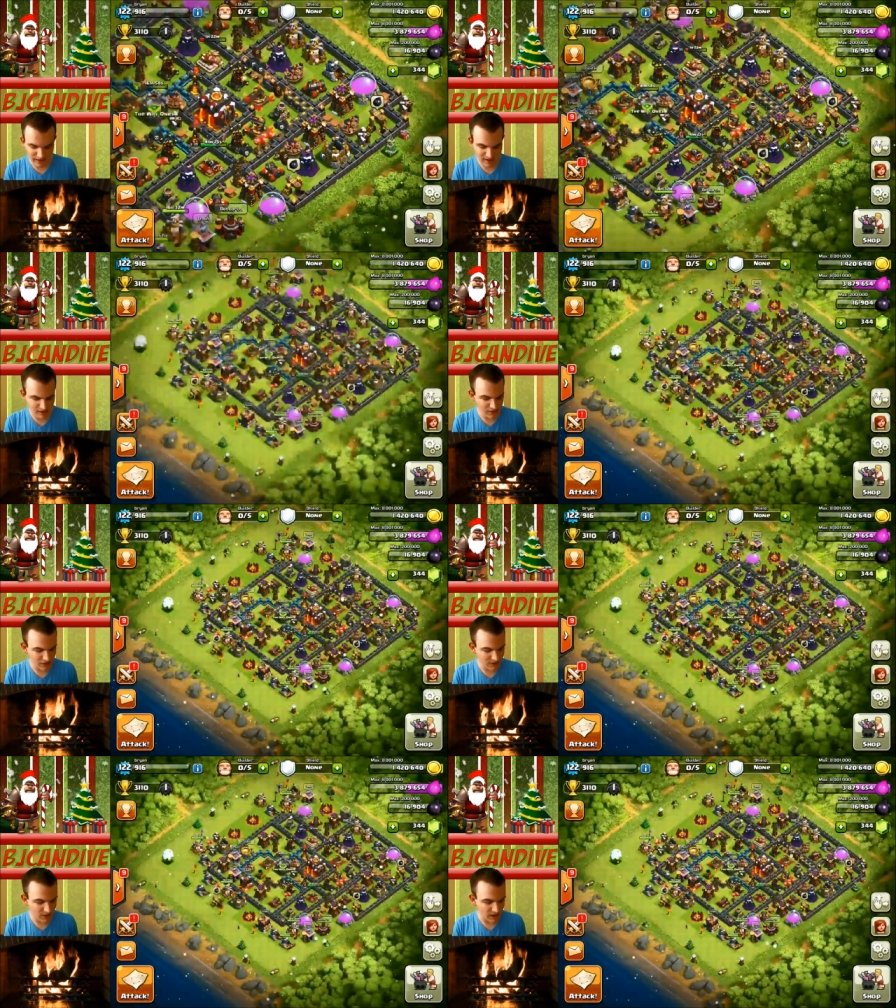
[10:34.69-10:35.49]
It's a good
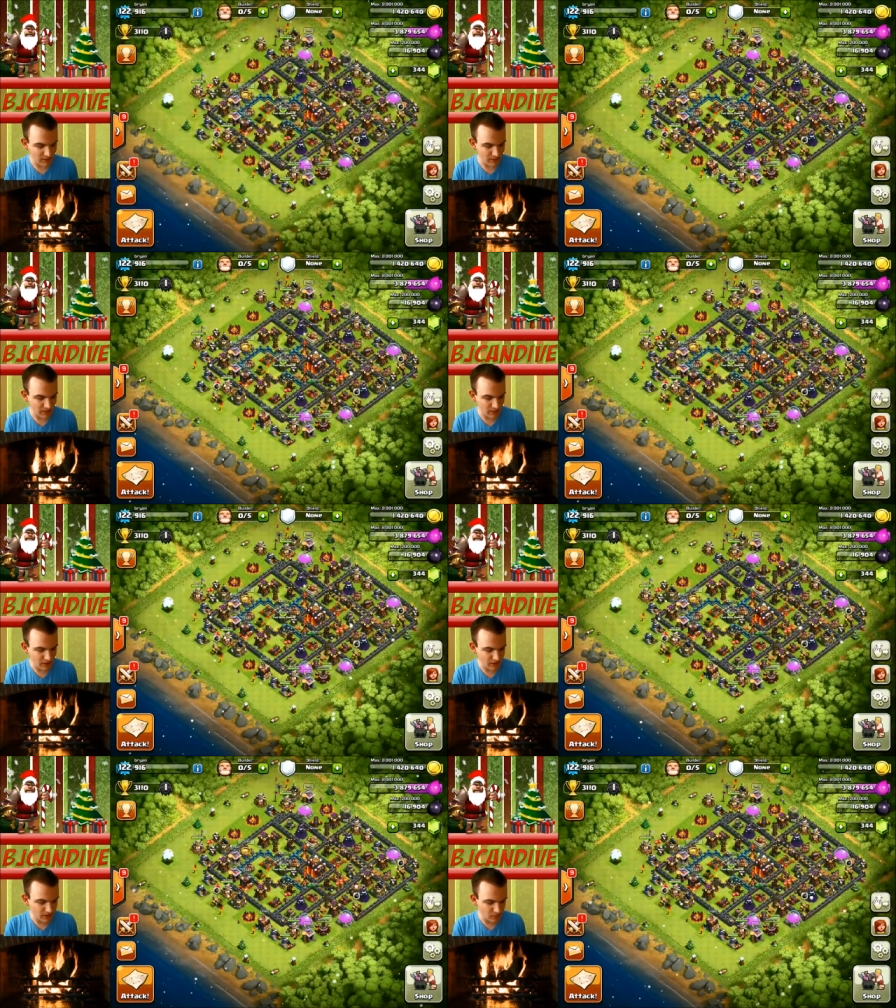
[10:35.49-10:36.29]
spot. I mean, we
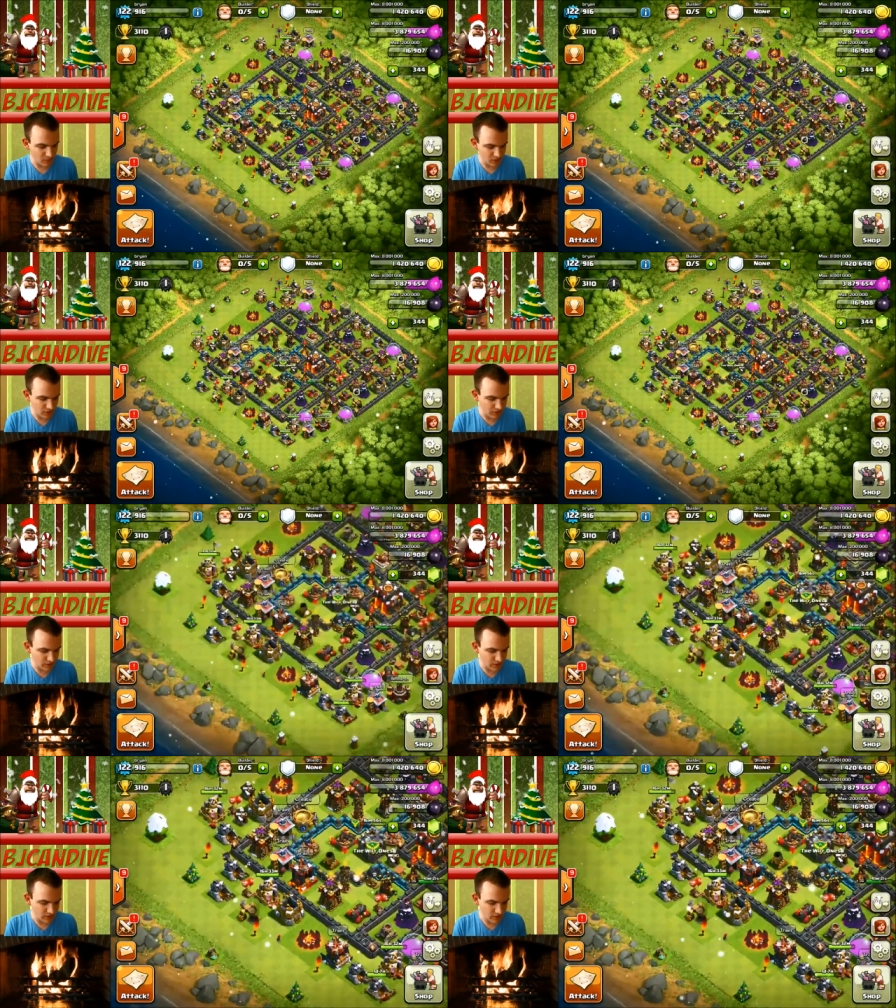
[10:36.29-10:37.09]
got the ones over
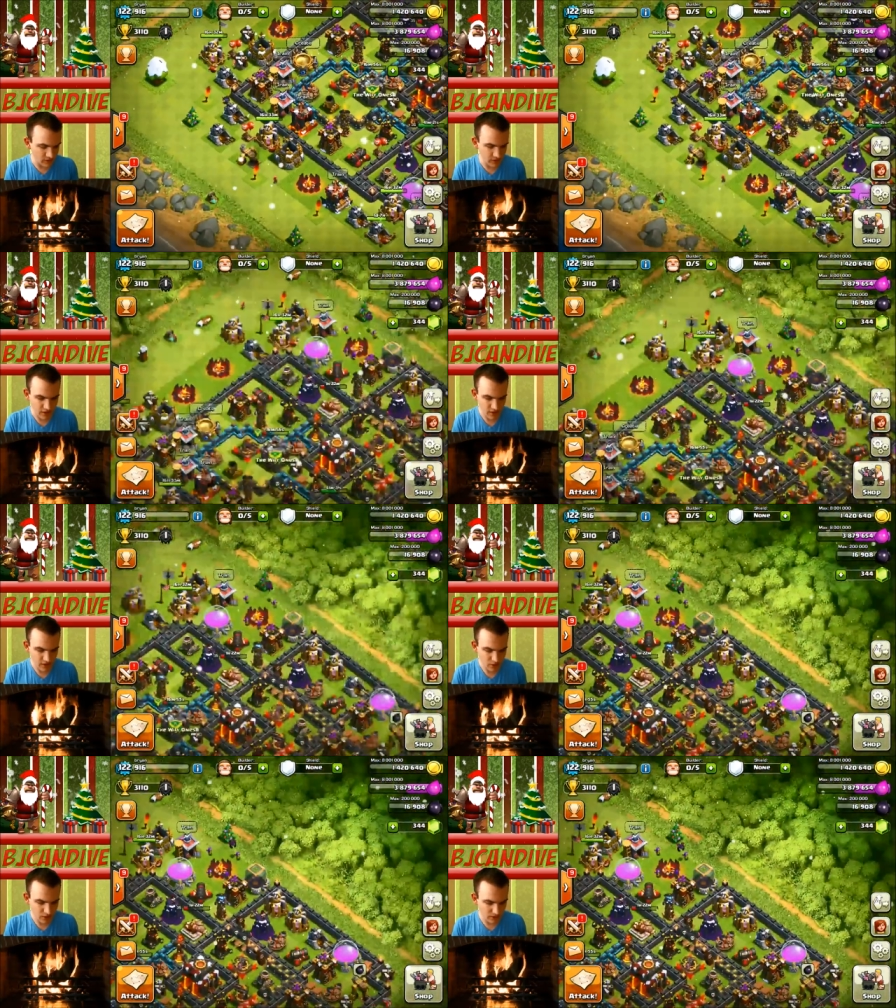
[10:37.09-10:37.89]
here,
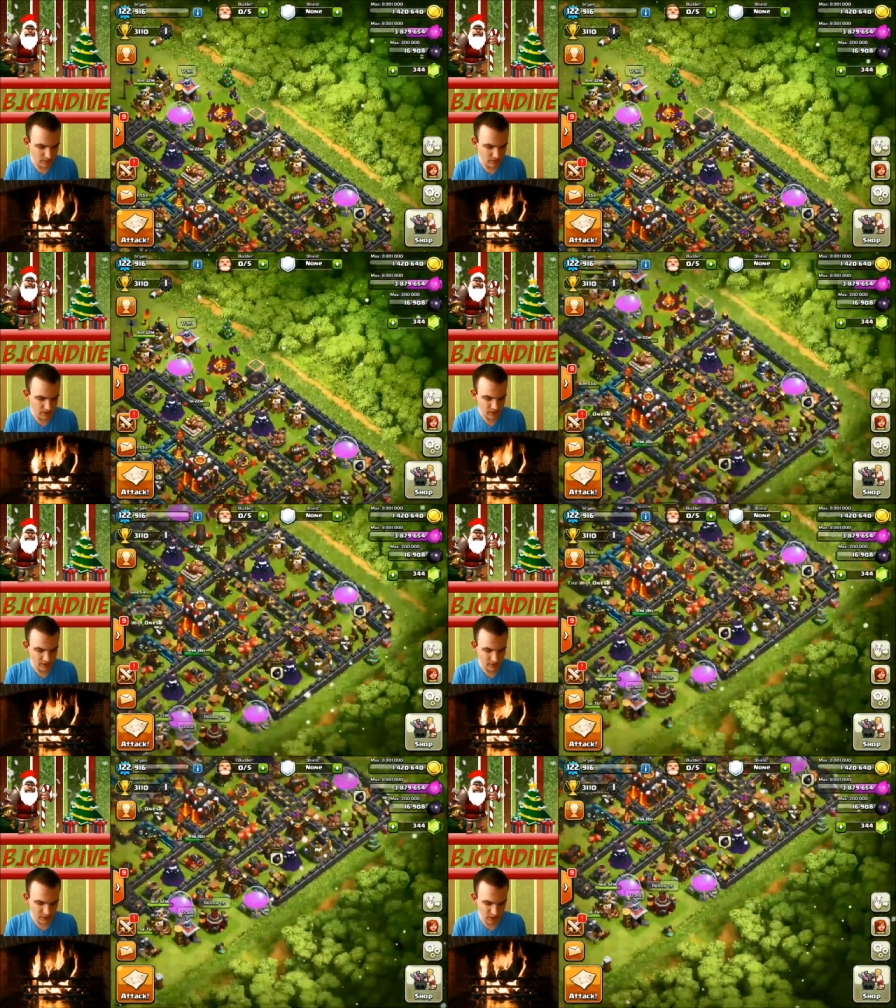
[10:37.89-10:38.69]
one up here,
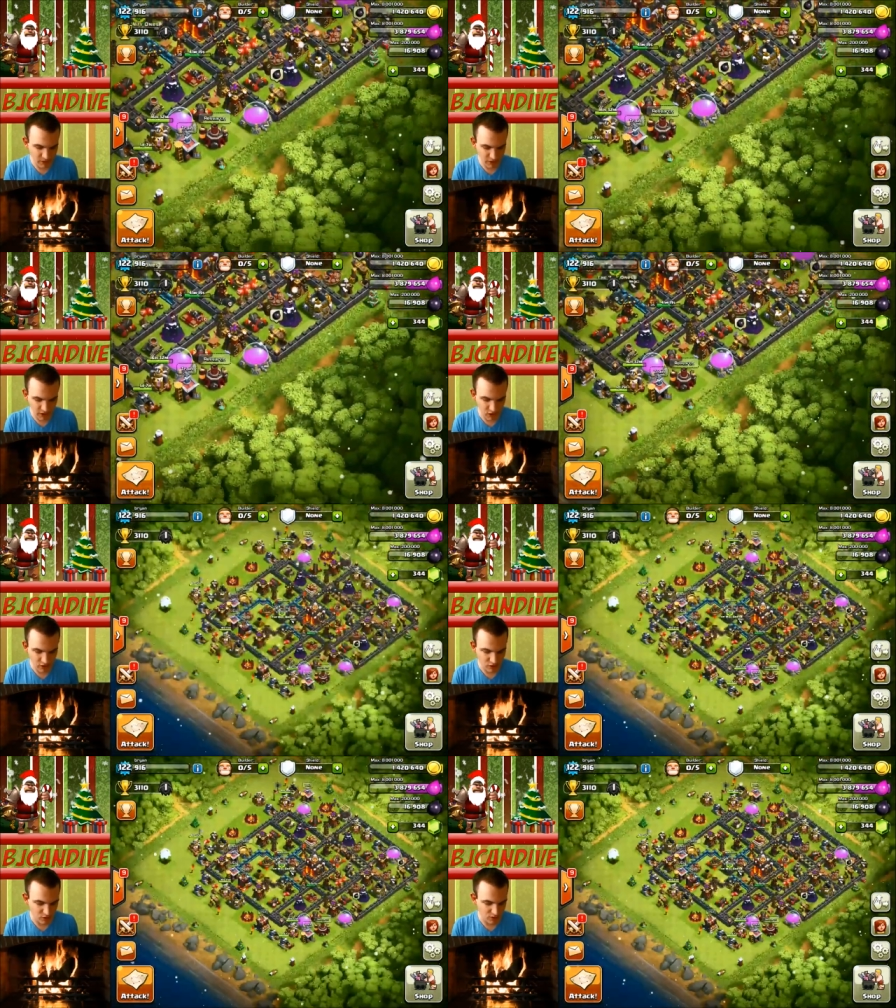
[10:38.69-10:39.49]
so pretty much like
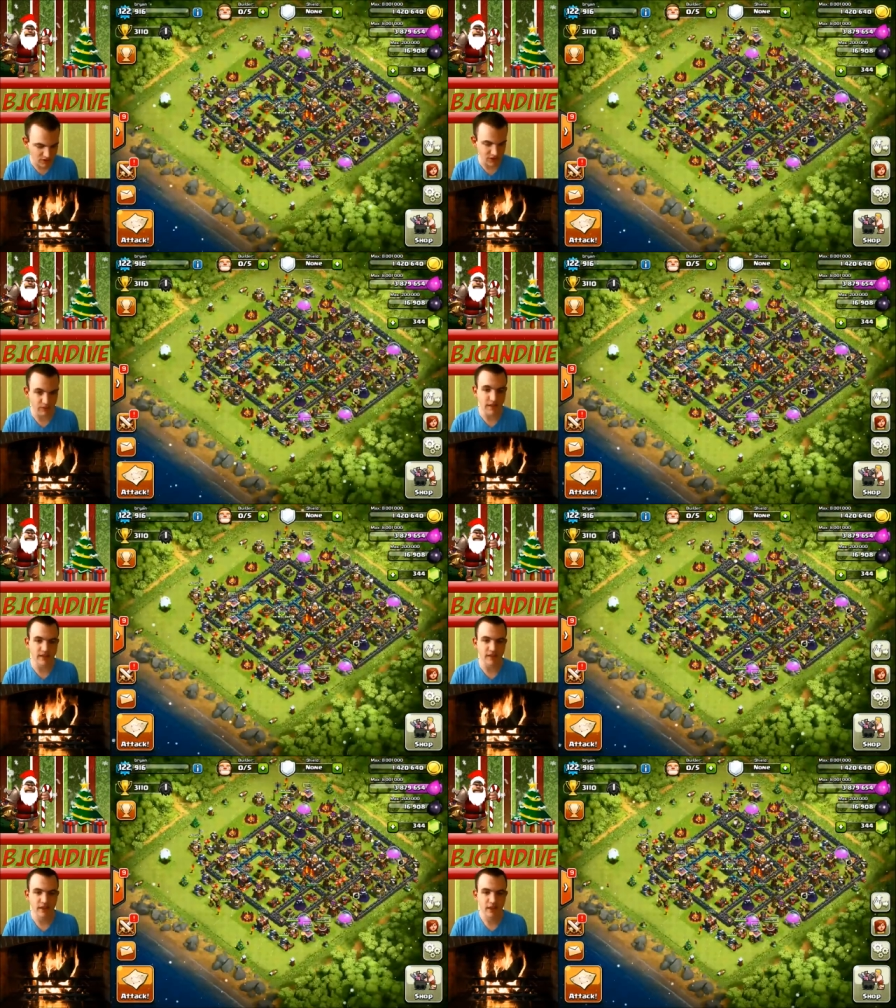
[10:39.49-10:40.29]
all corners of the
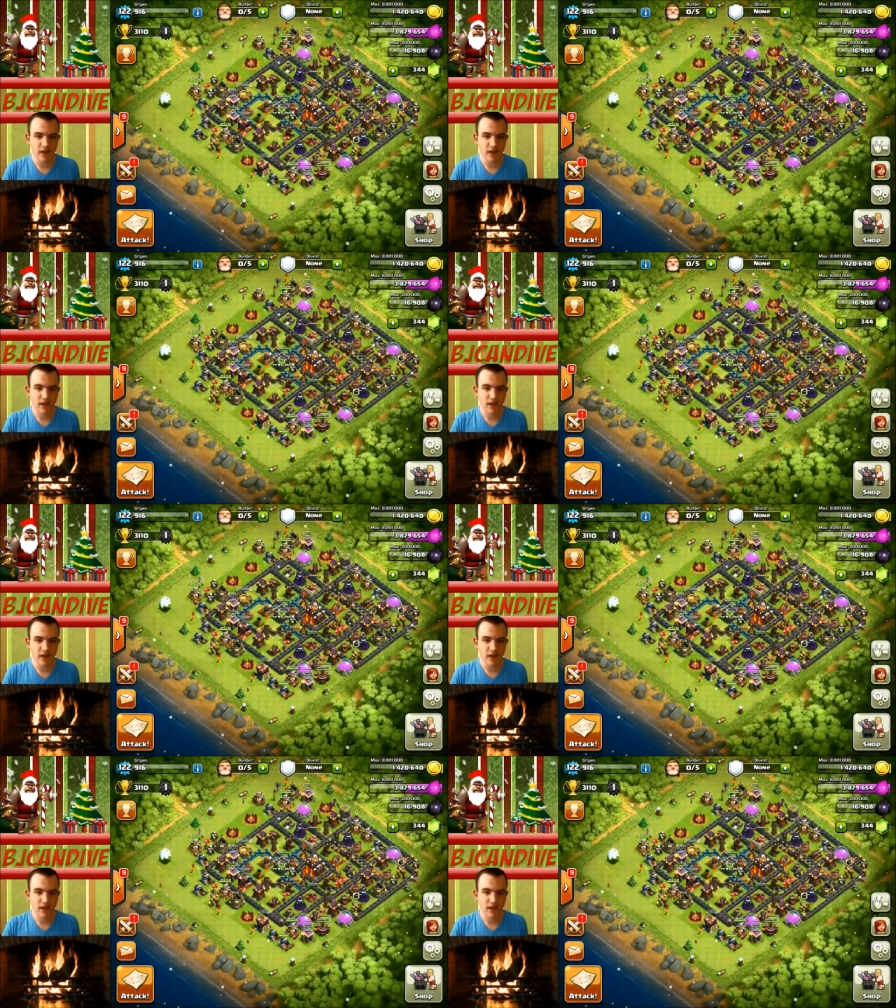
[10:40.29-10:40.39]
base.